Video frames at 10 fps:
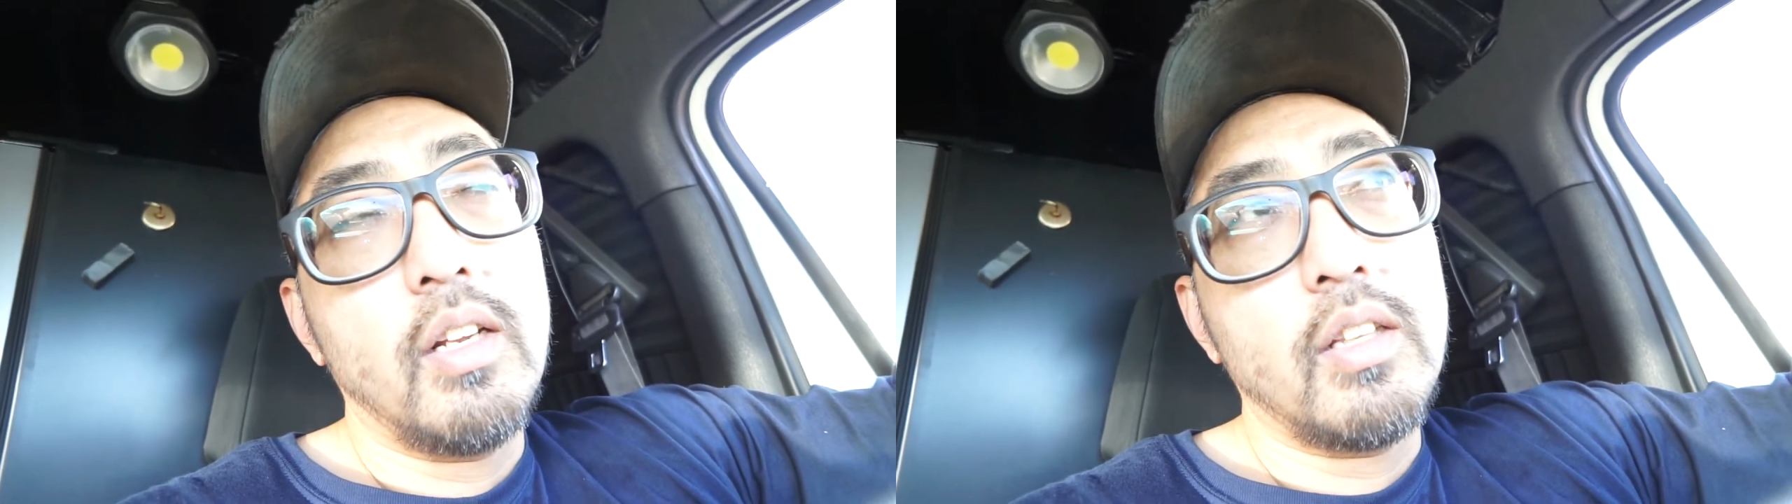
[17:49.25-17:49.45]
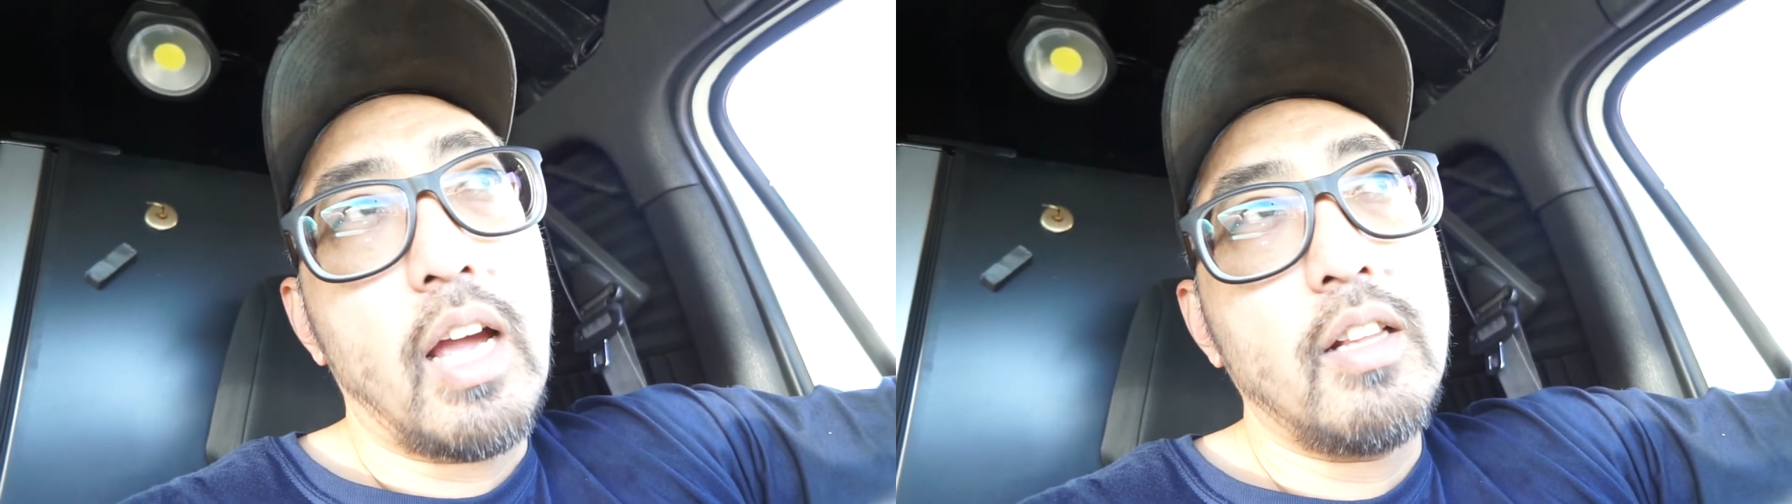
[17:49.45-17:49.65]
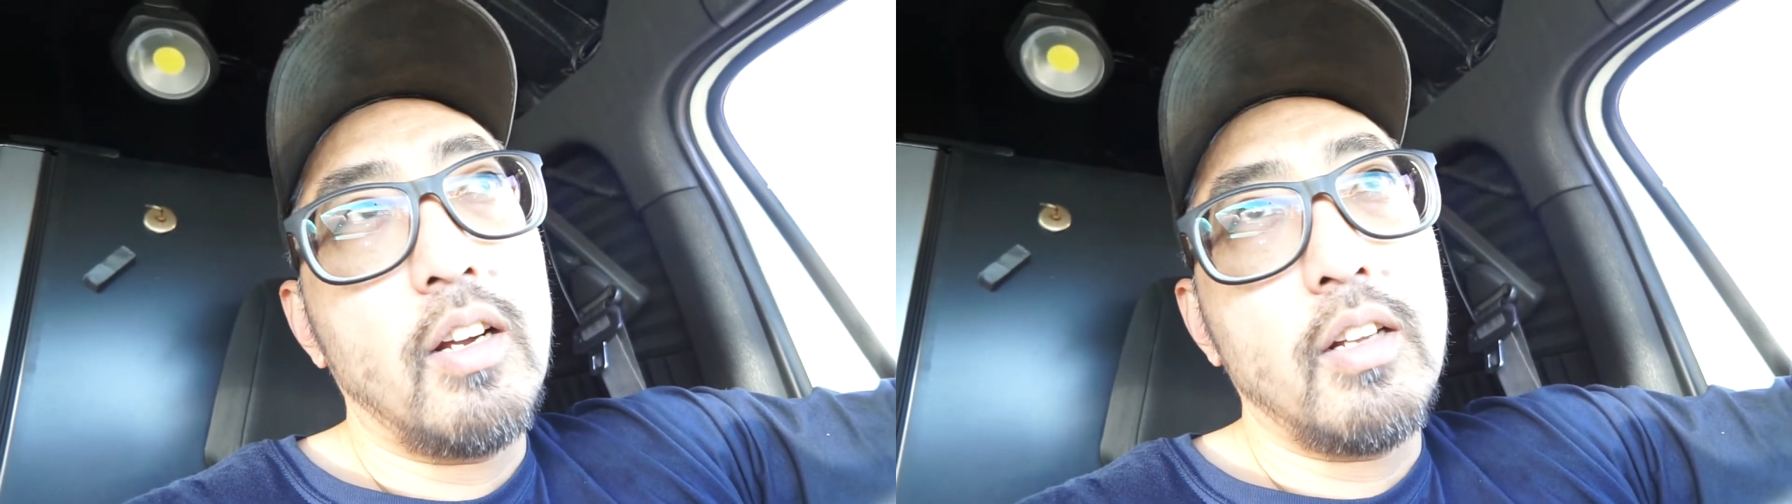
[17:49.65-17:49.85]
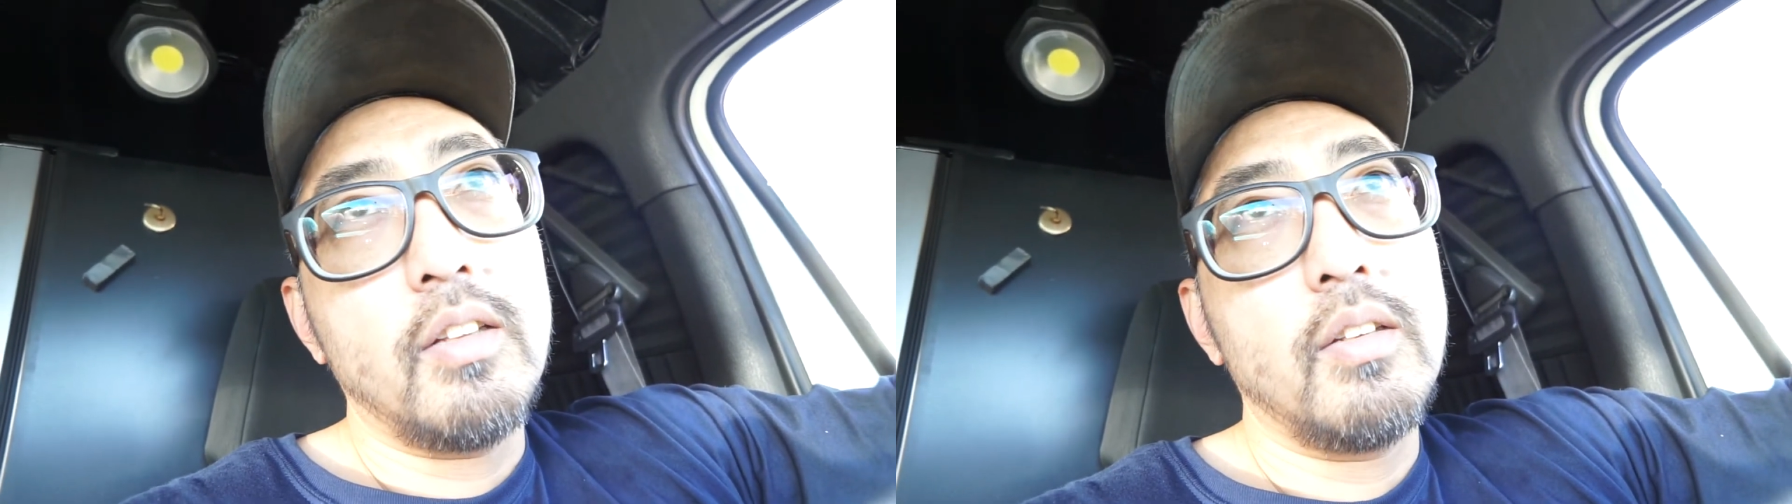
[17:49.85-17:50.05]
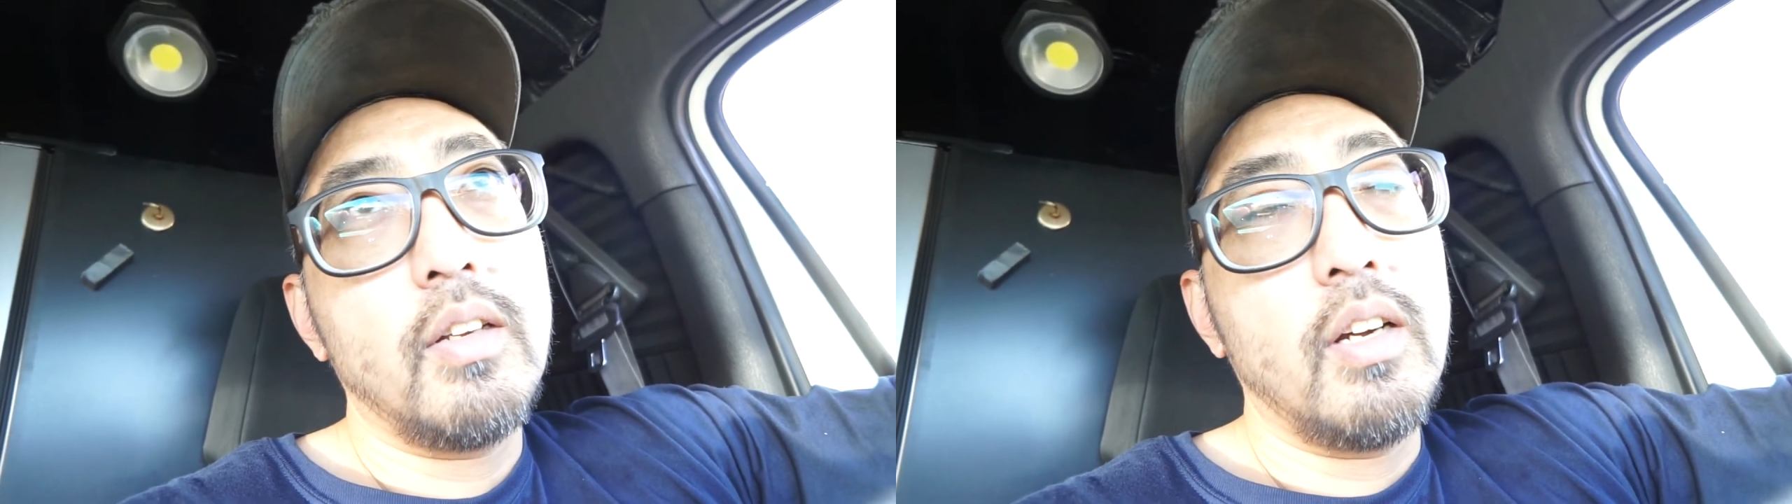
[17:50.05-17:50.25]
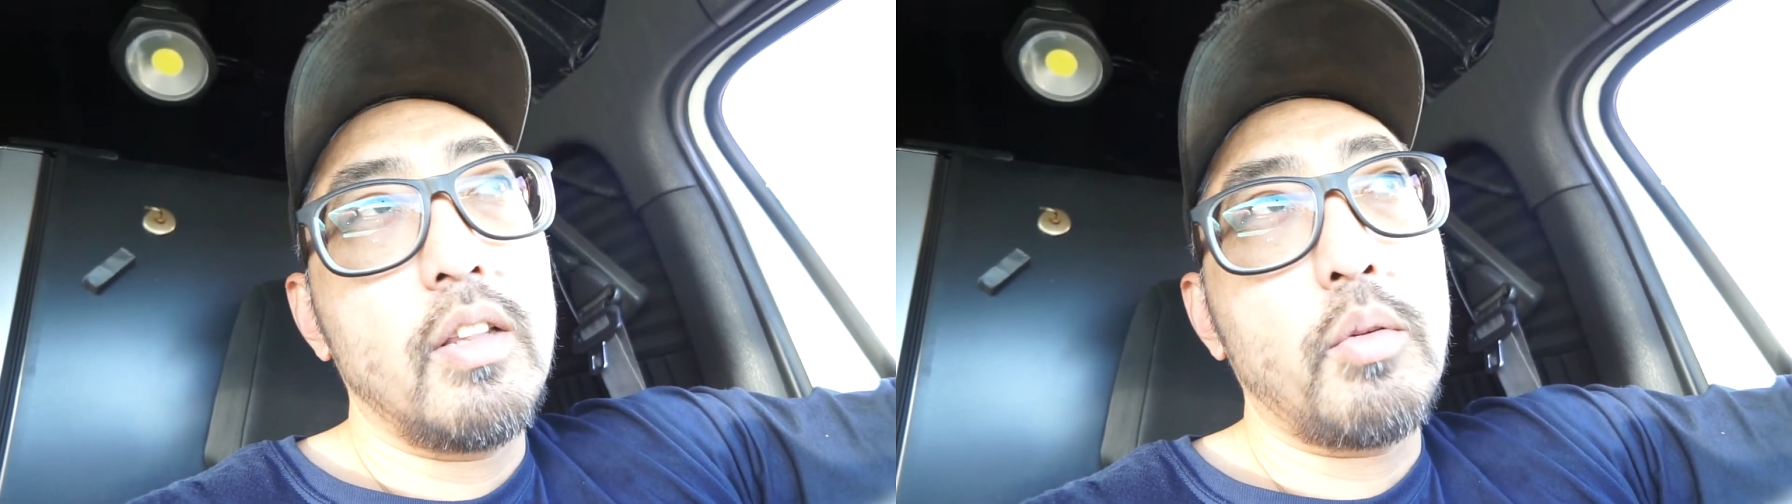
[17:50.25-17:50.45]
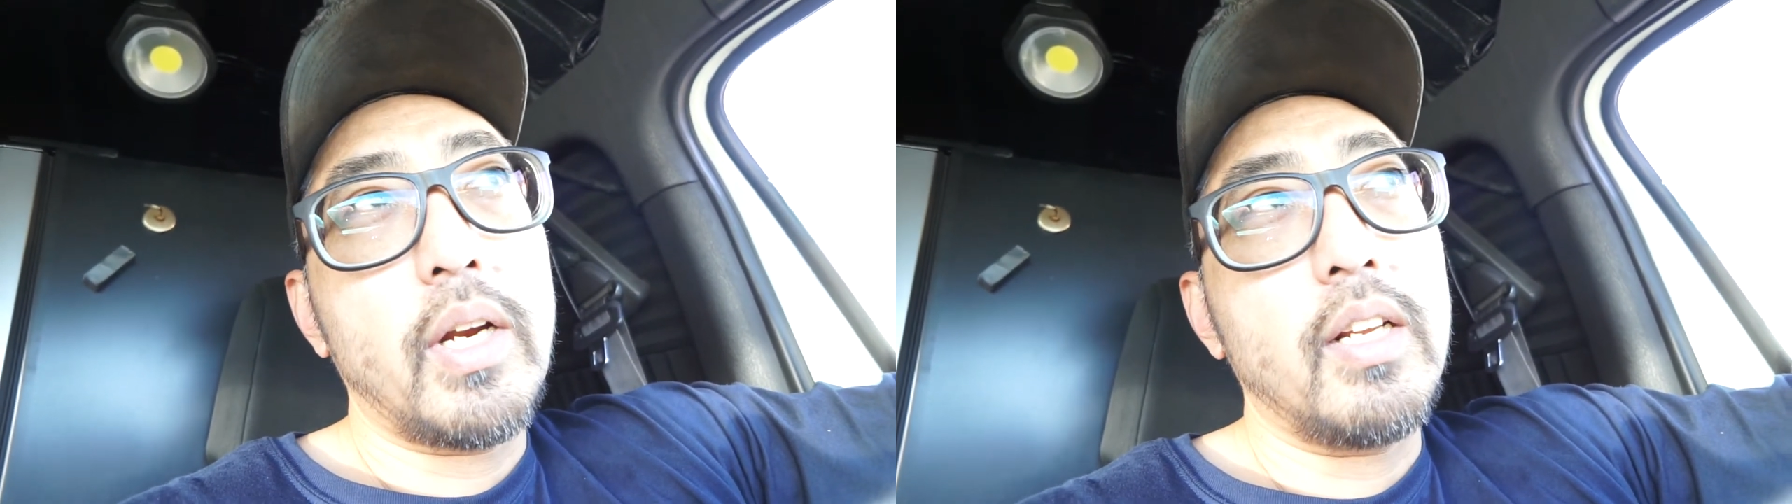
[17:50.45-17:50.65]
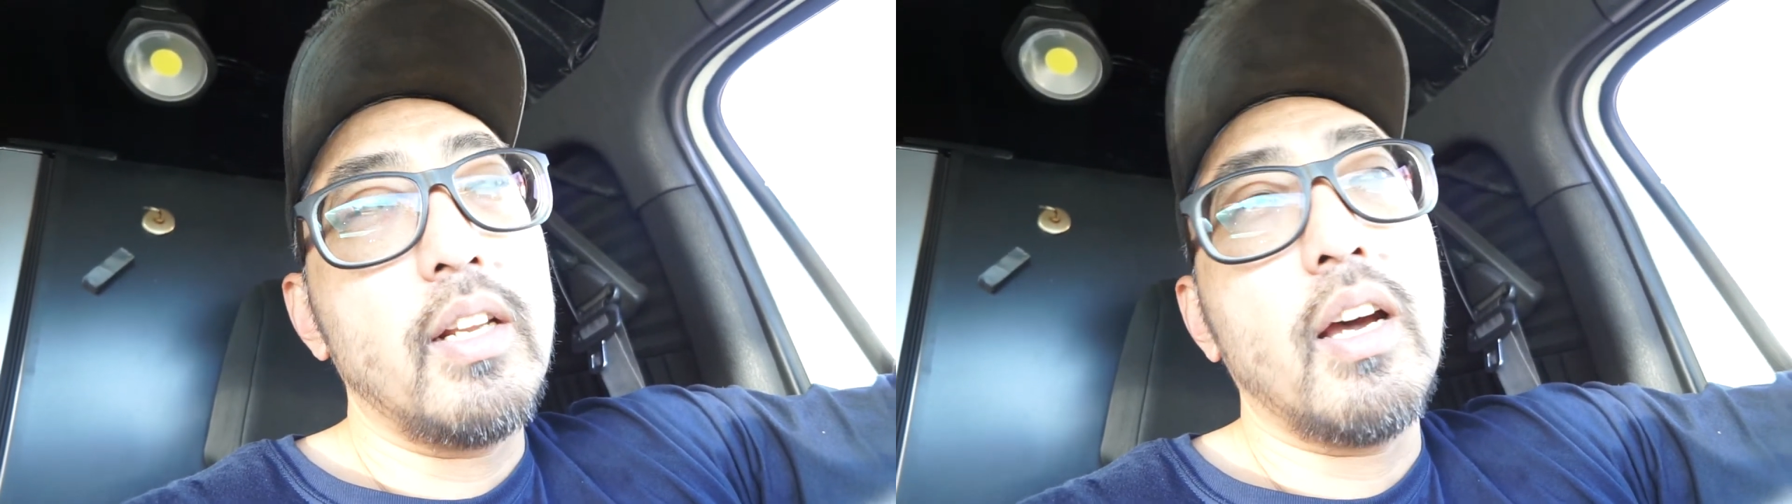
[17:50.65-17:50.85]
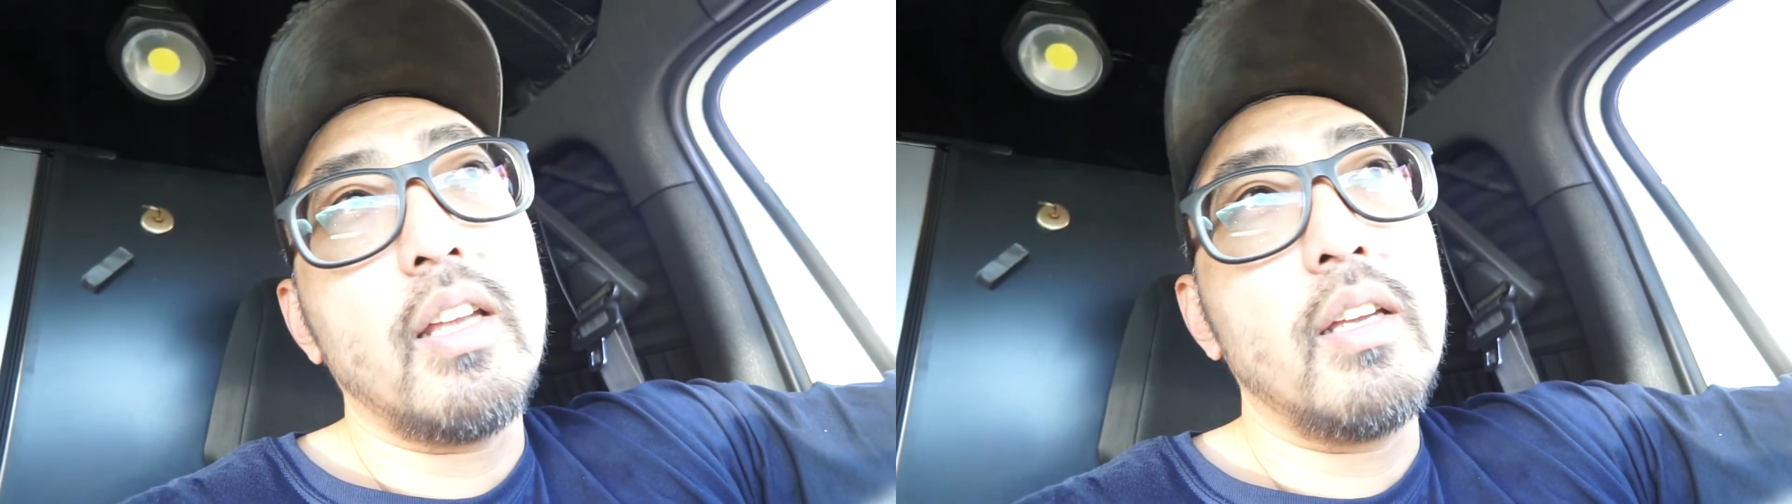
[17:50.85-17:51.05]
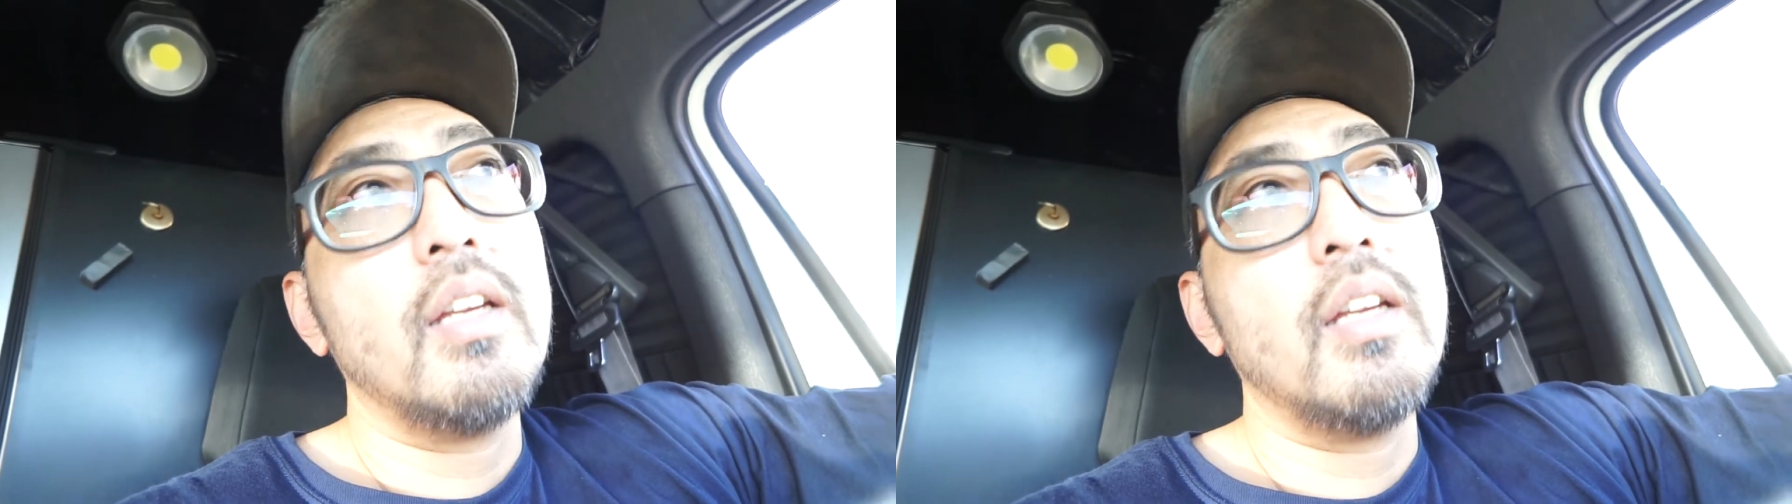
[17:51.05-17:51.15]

nylon threaded nut,